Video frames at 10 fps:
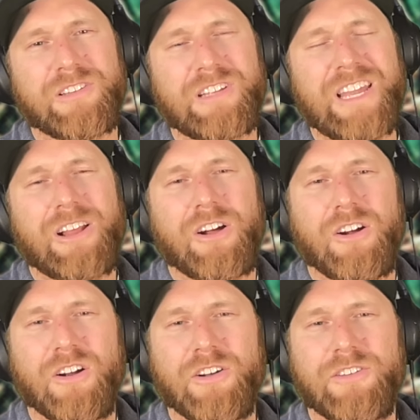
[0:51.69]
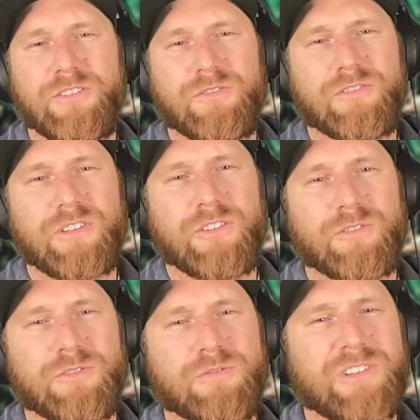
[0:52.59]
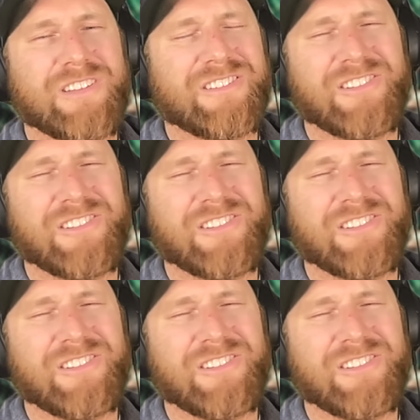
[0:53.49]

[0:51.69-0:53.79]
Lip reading: It's kind of hard to use other toolings